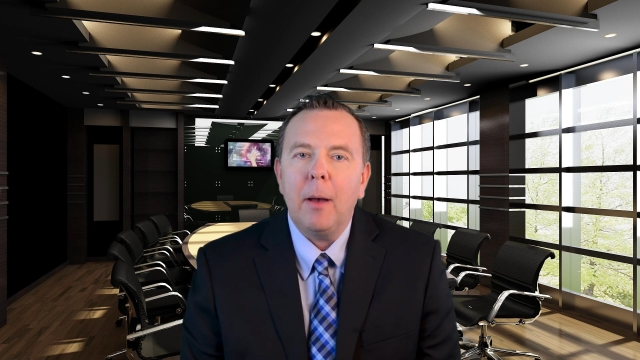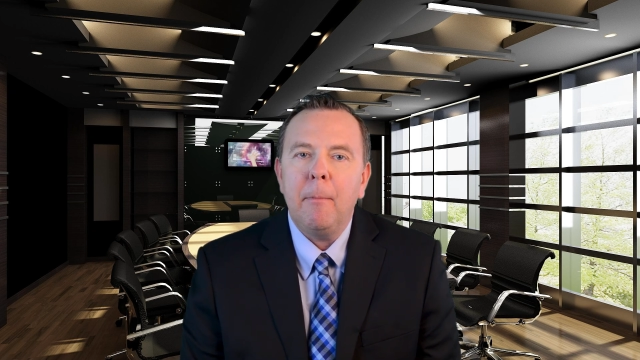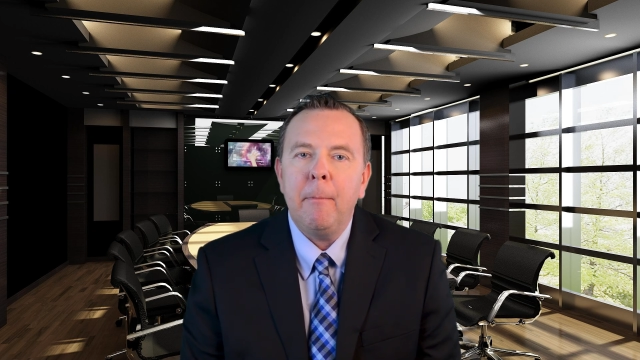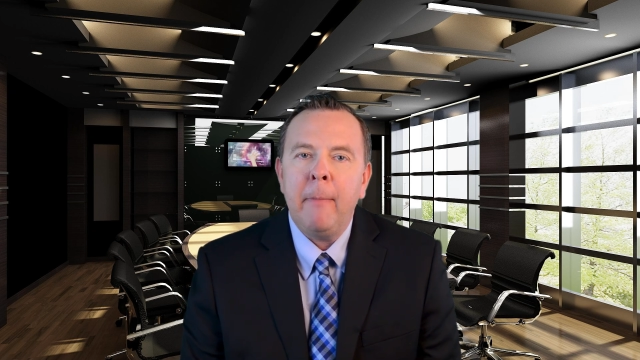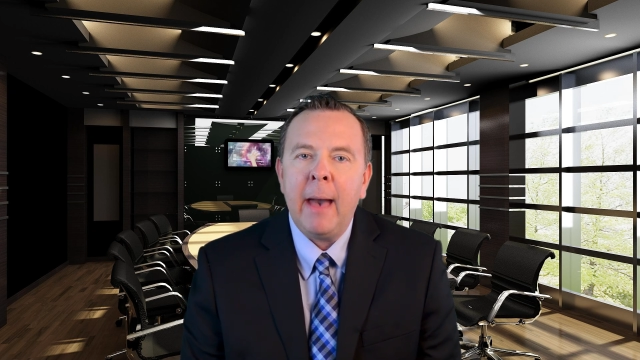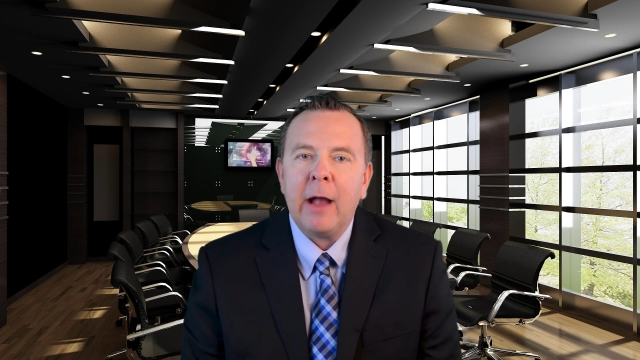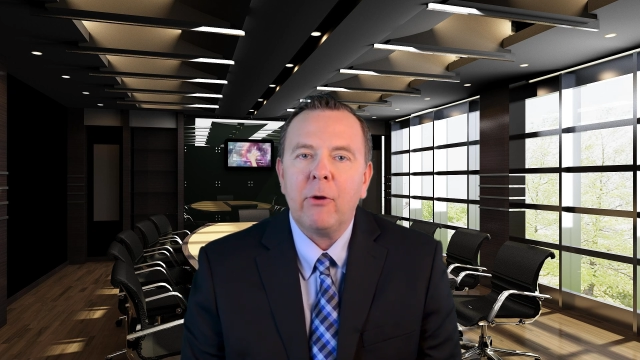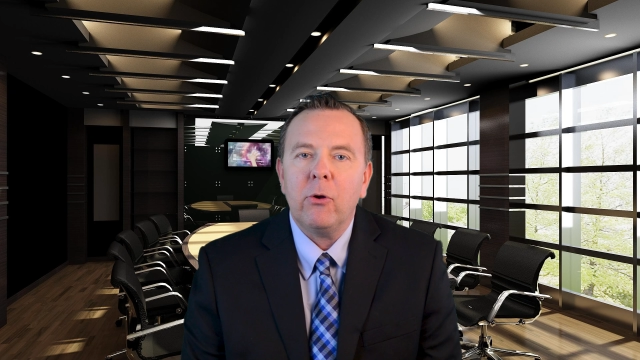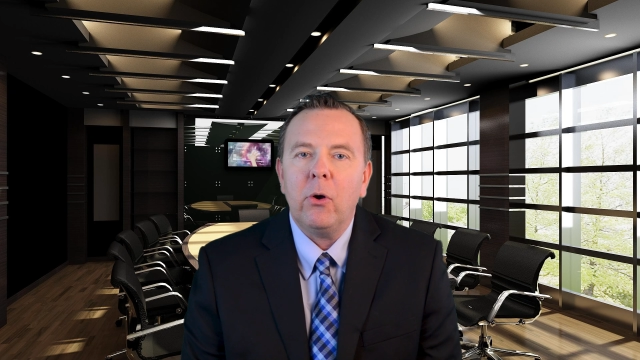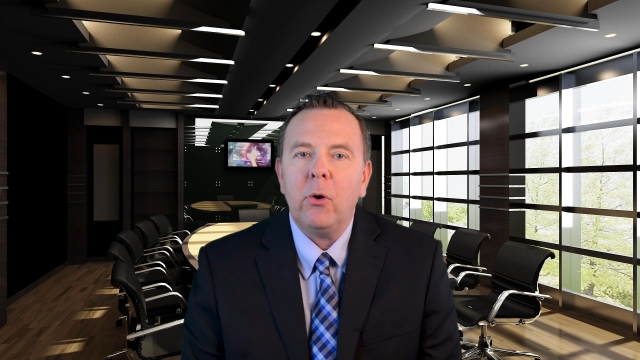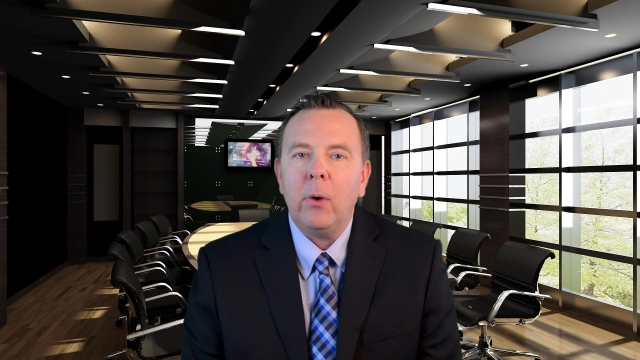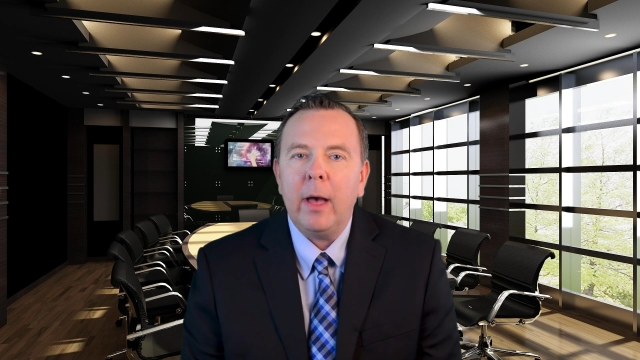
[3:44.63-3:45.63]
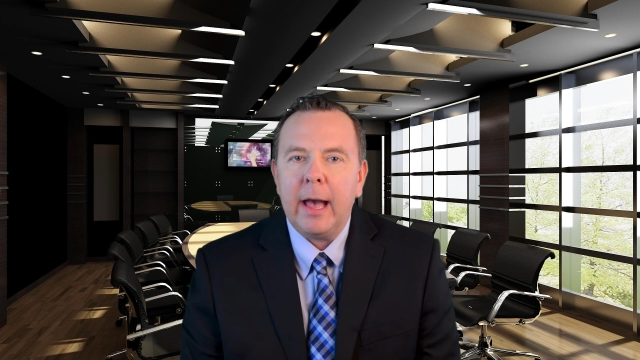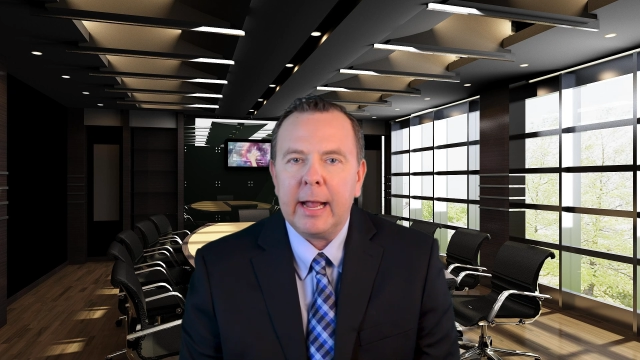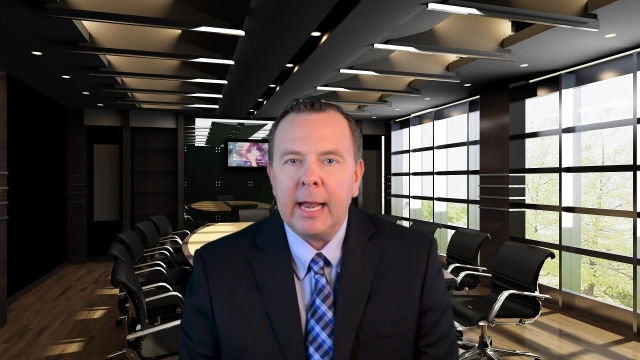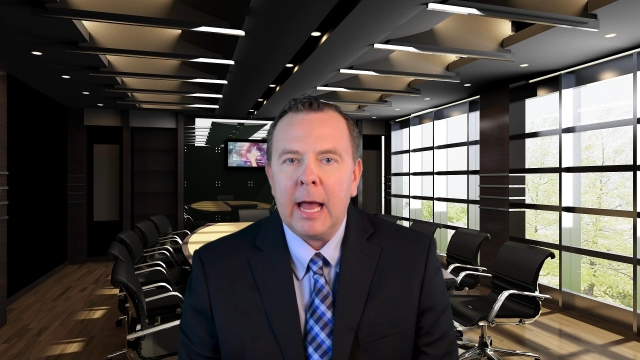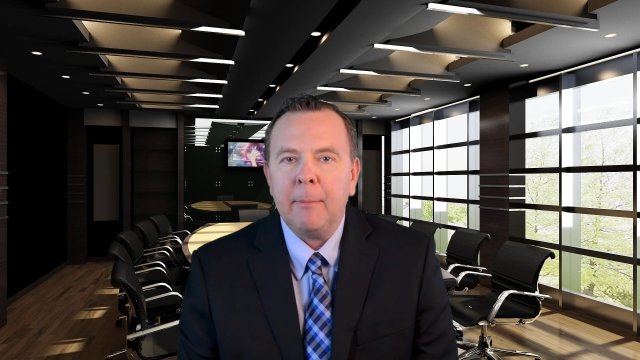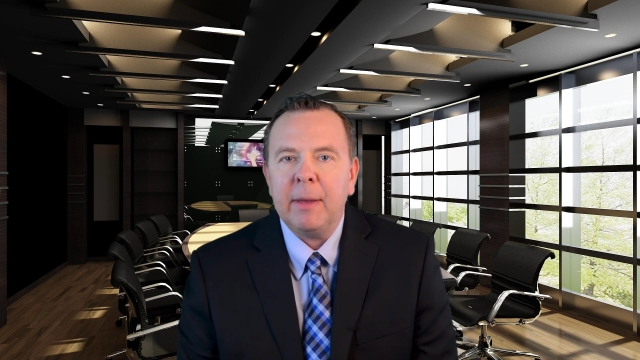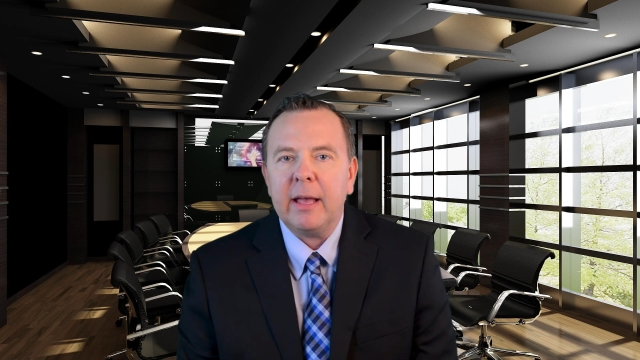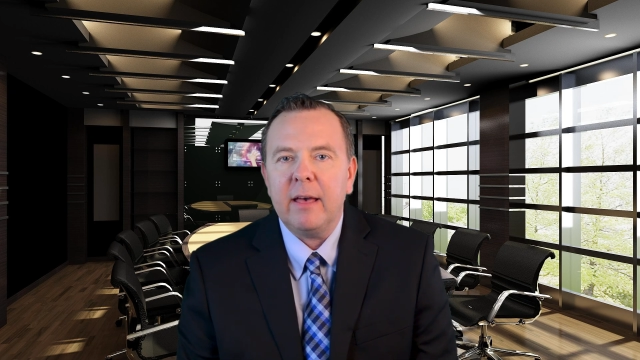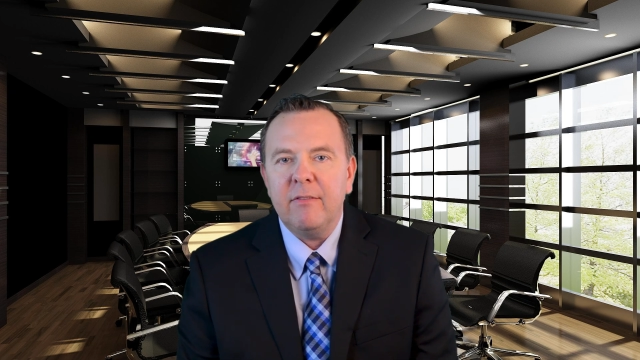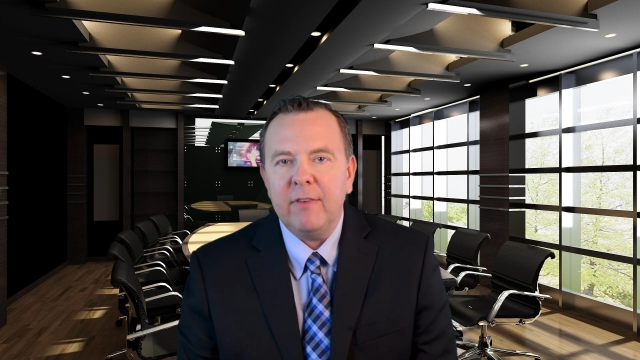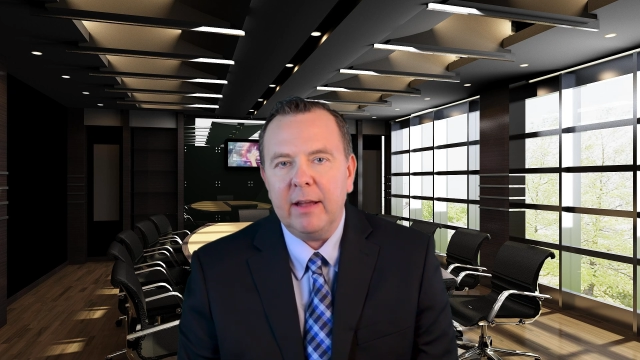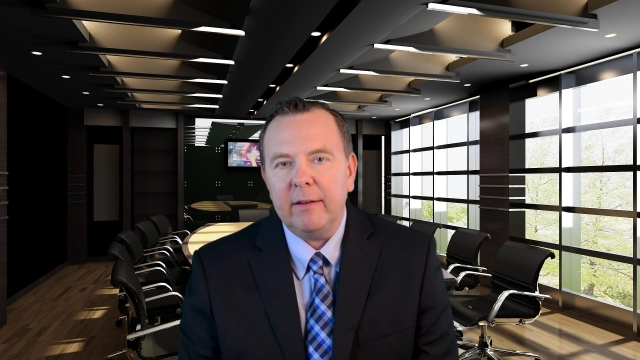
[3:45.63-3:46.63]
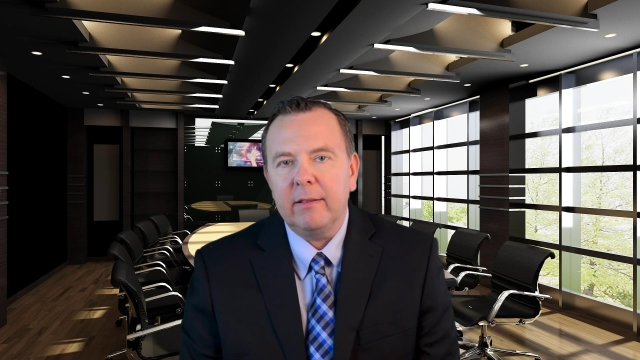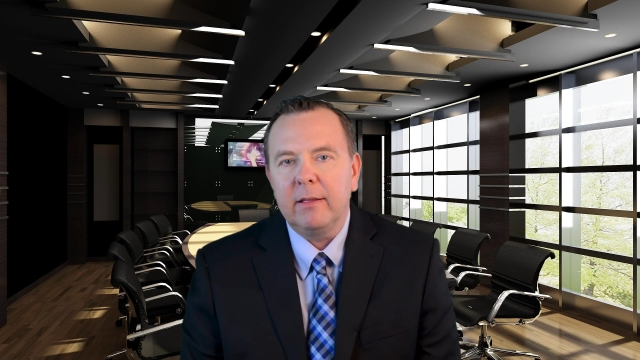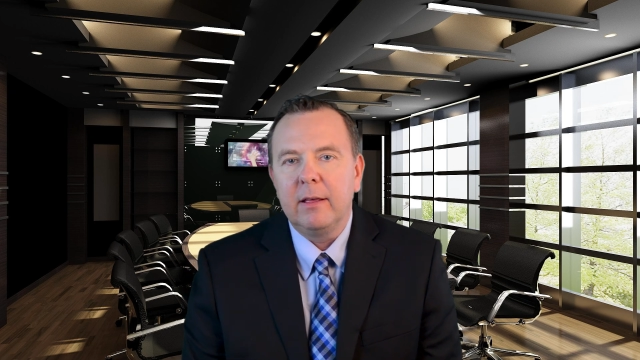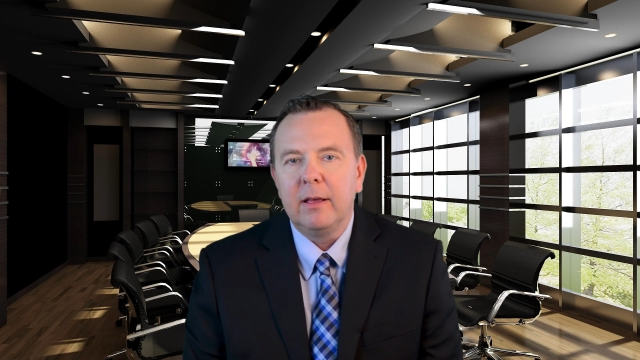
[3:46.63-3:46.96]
macroeconomic event.